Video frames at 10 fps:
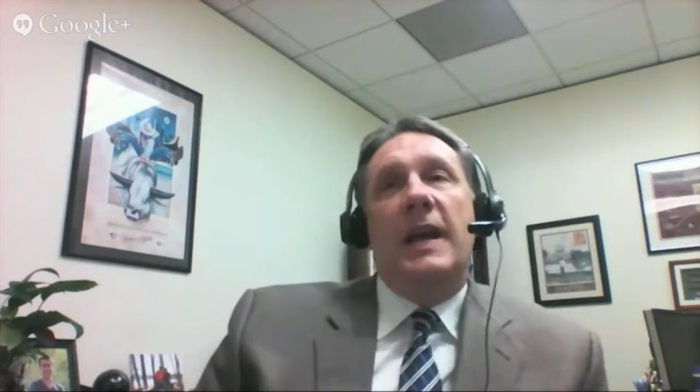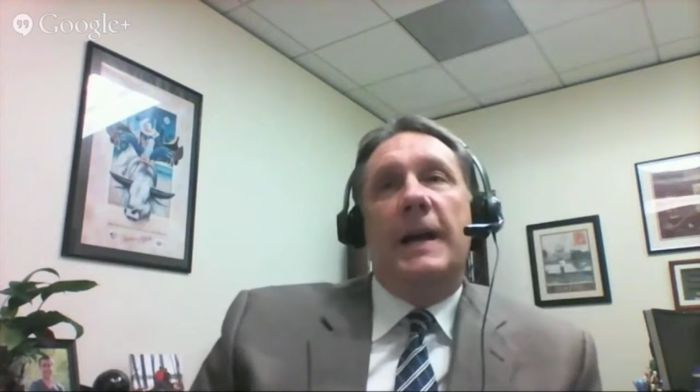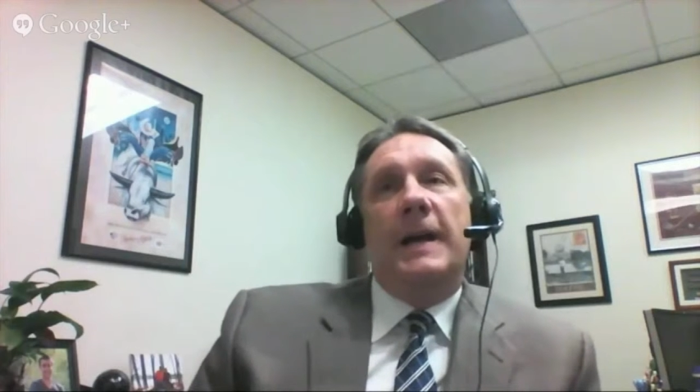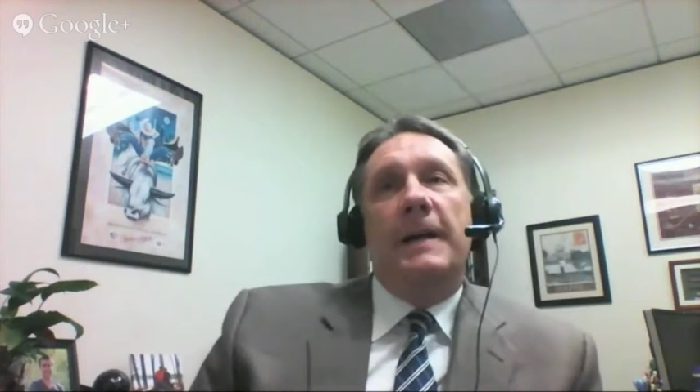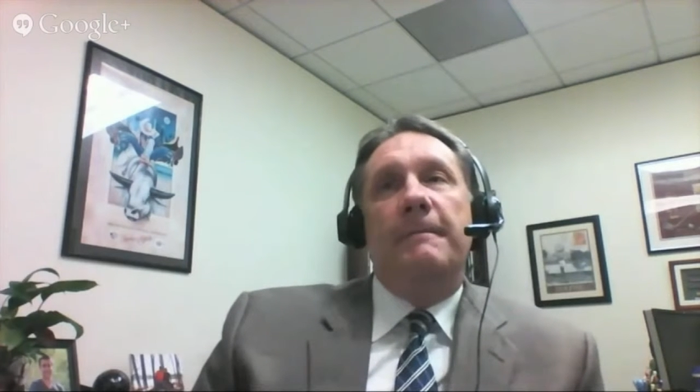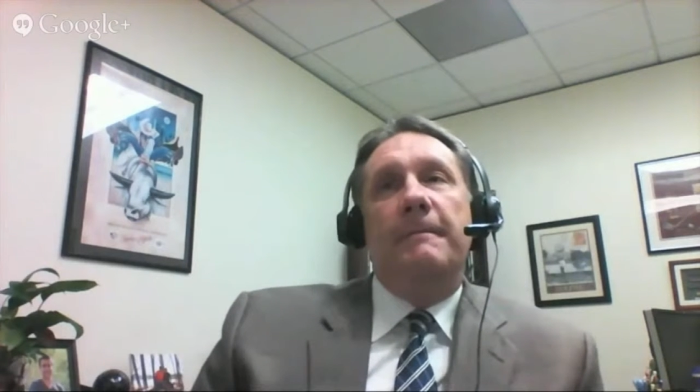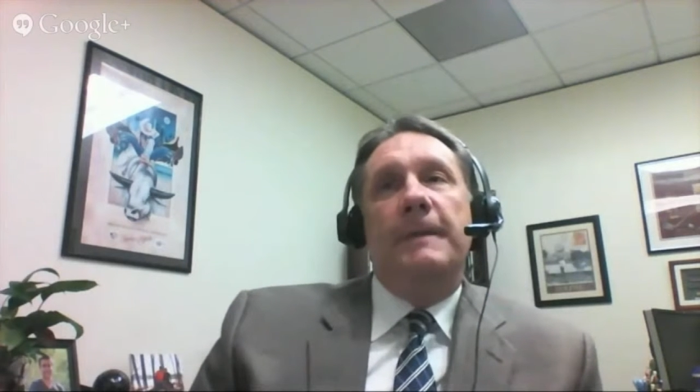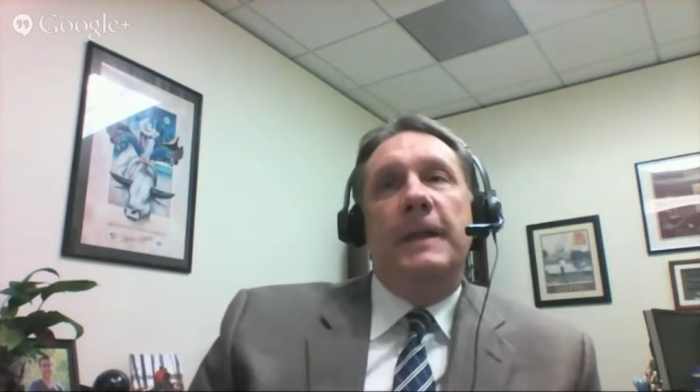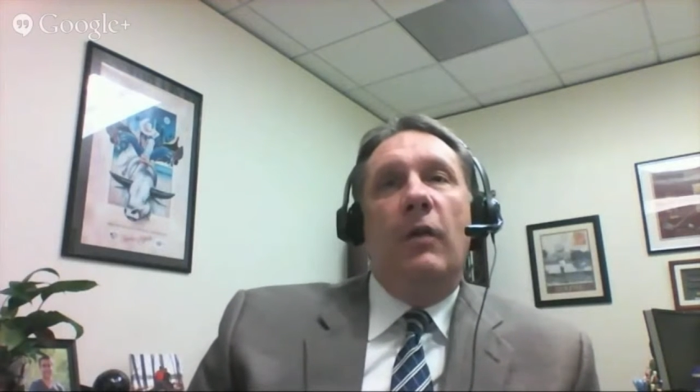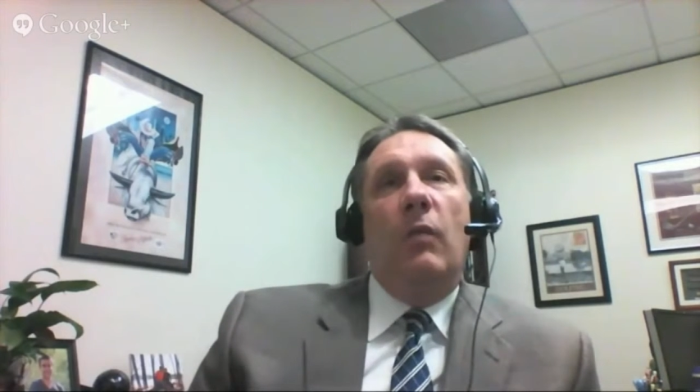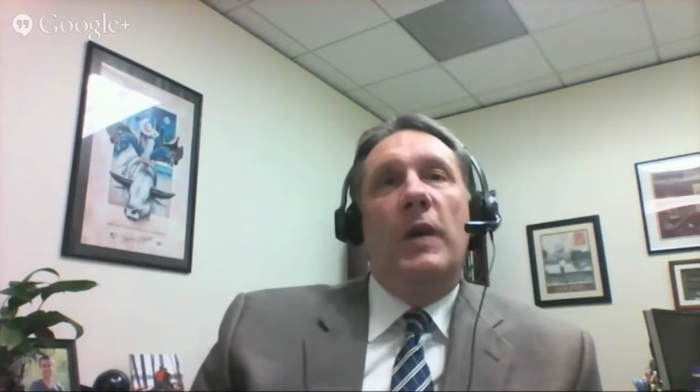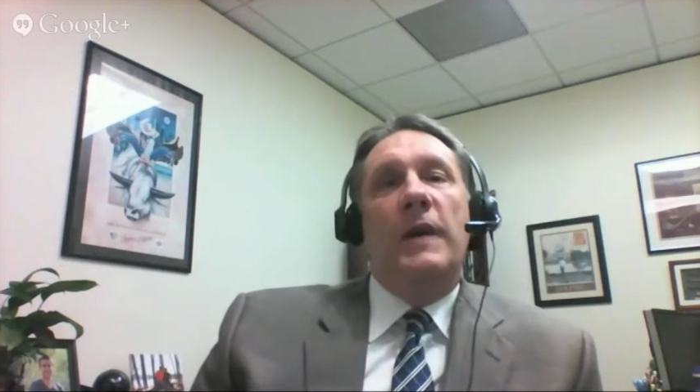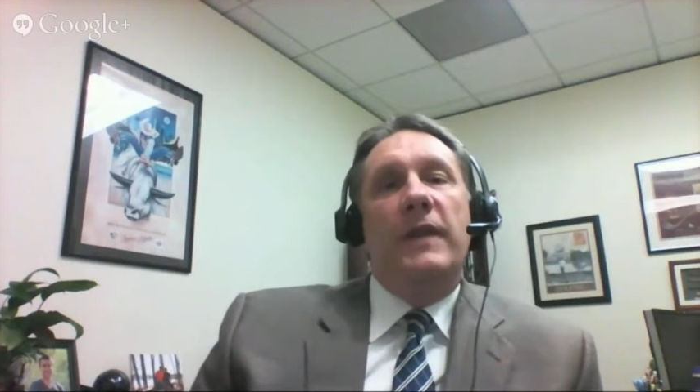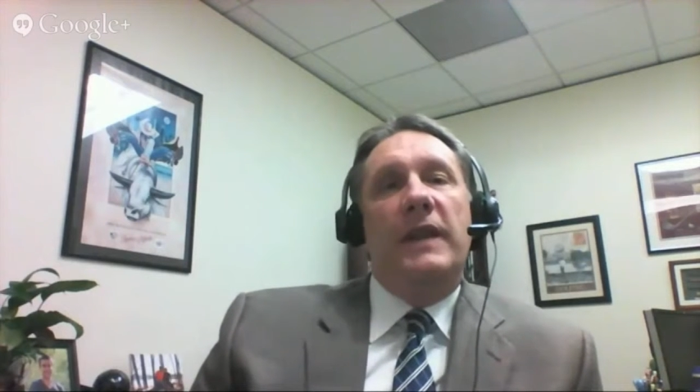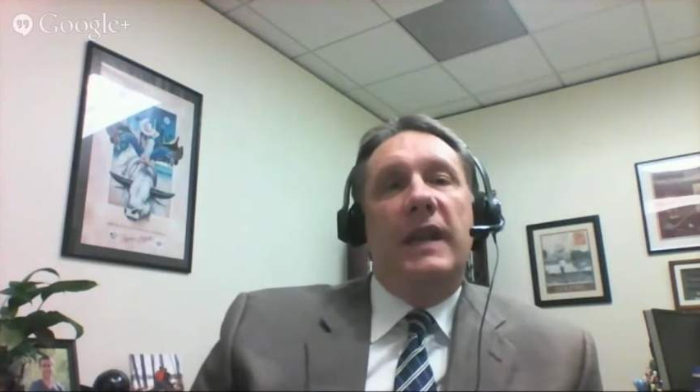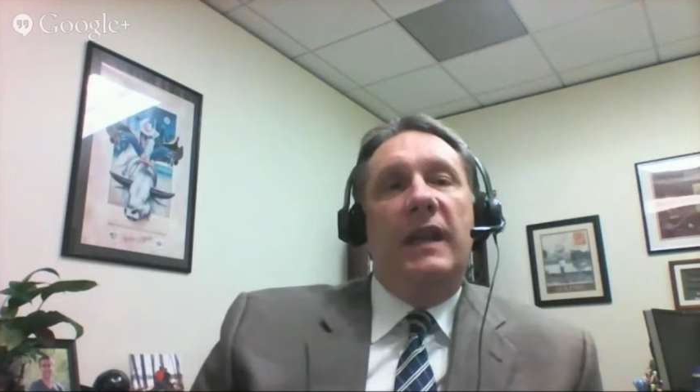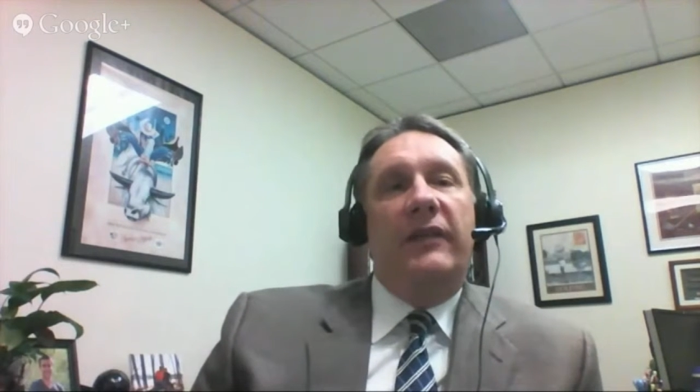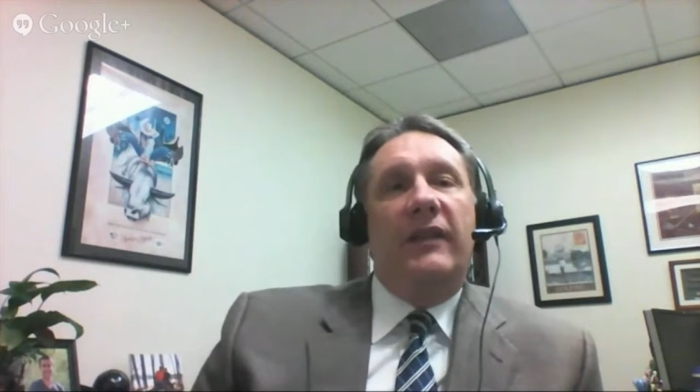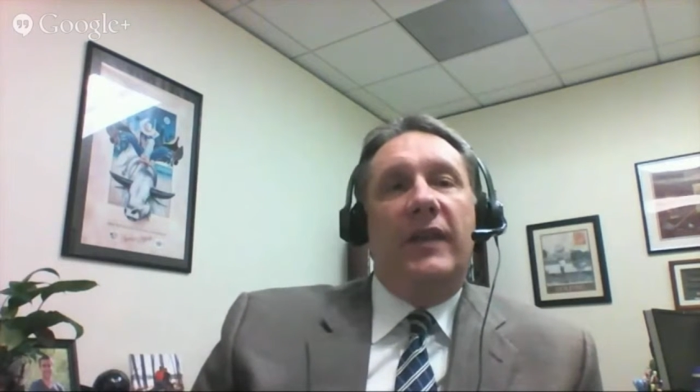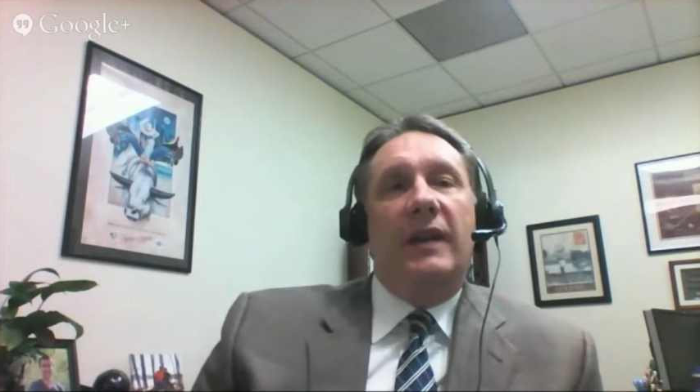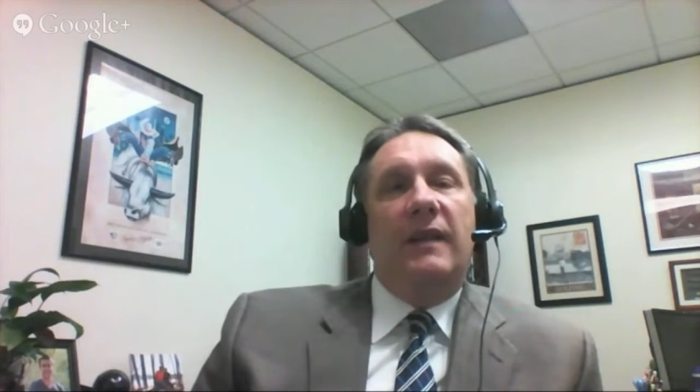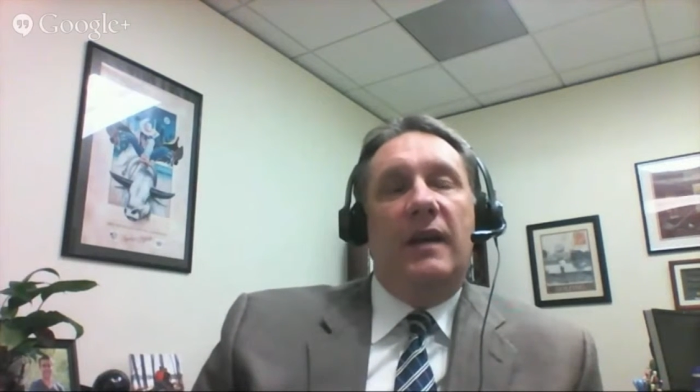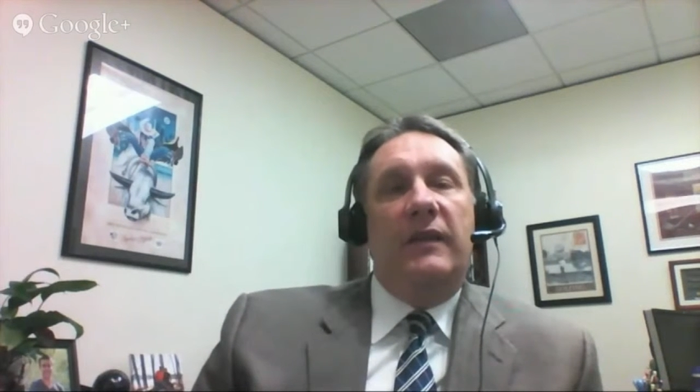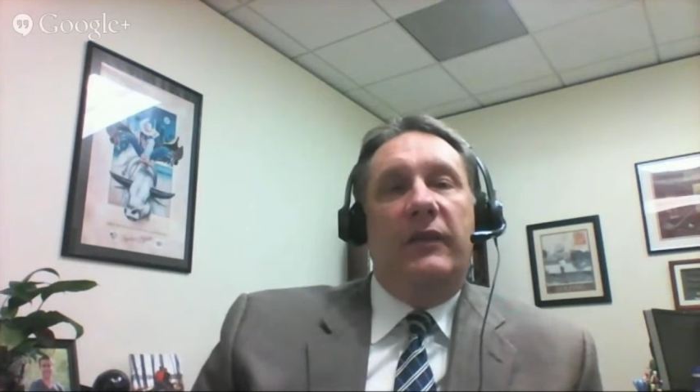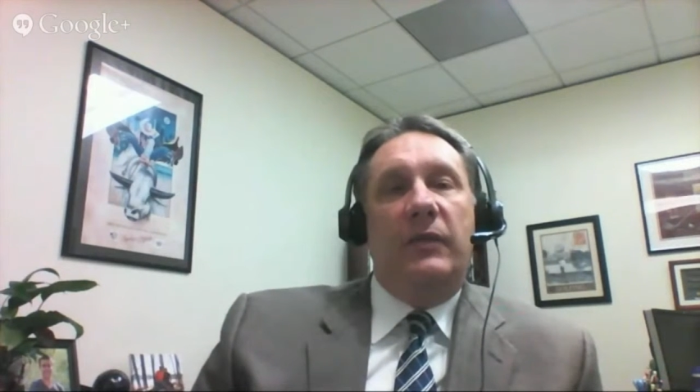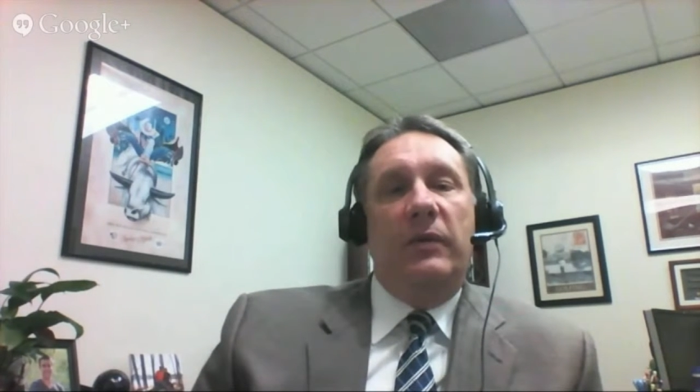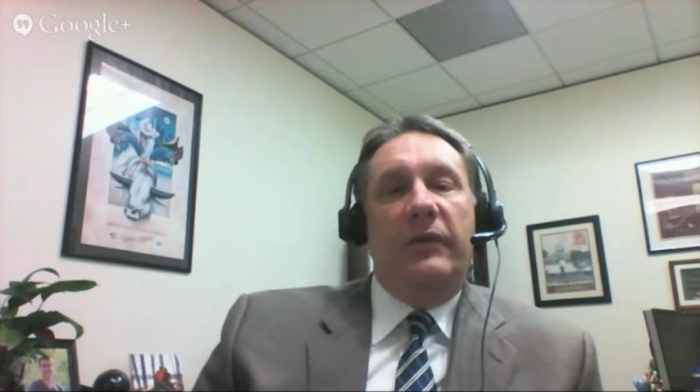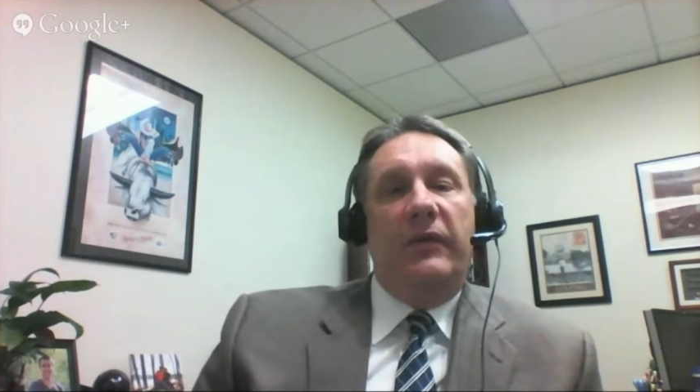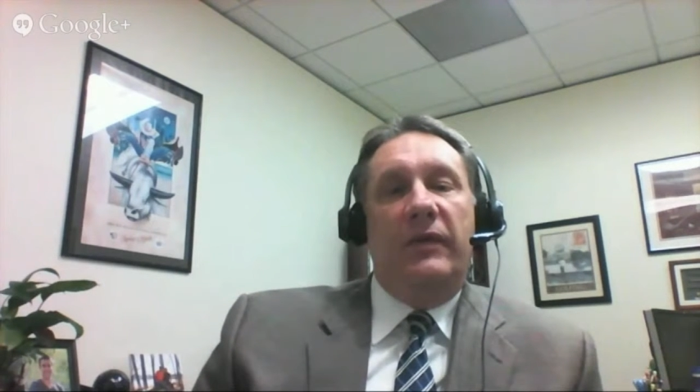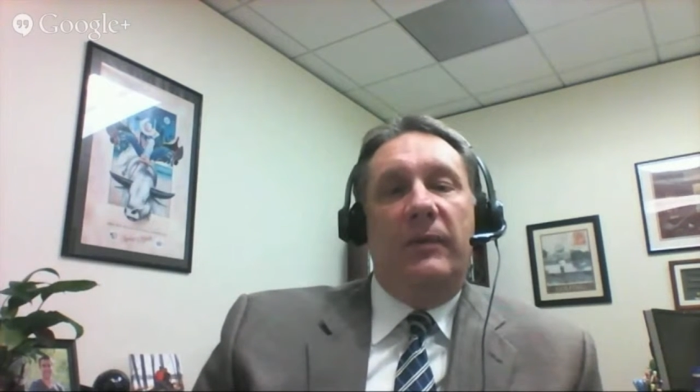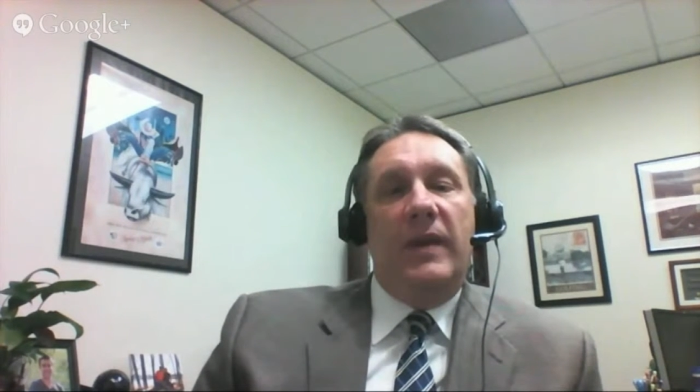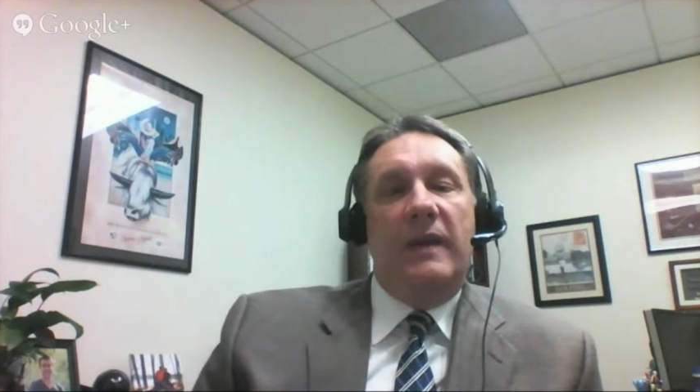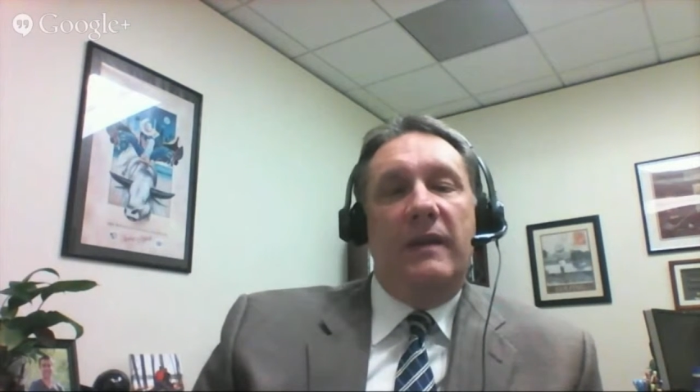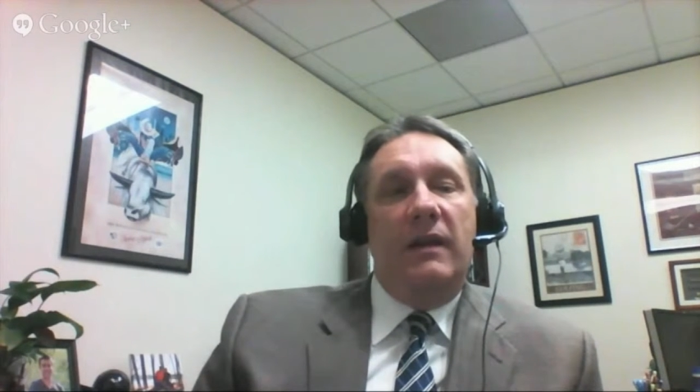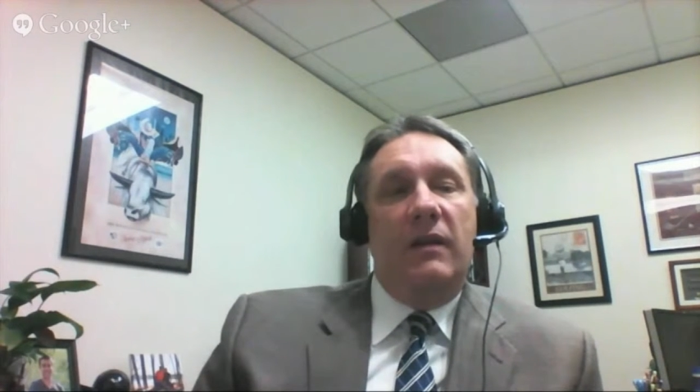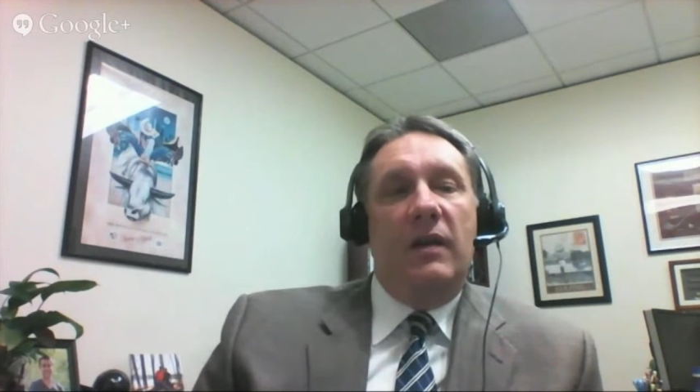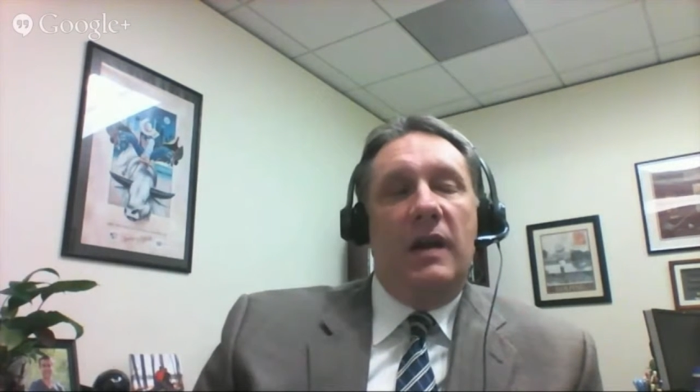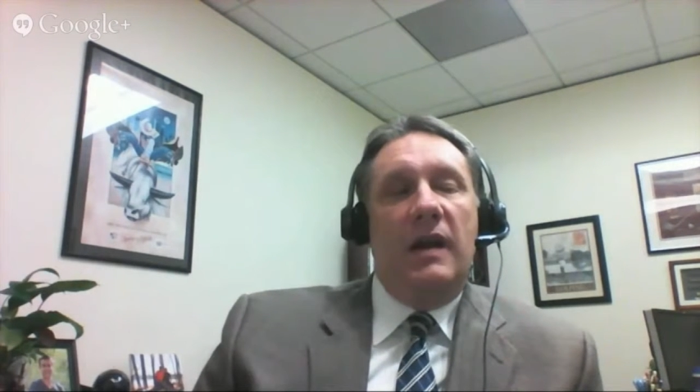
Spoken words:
one of the things as I talk to school systems out there,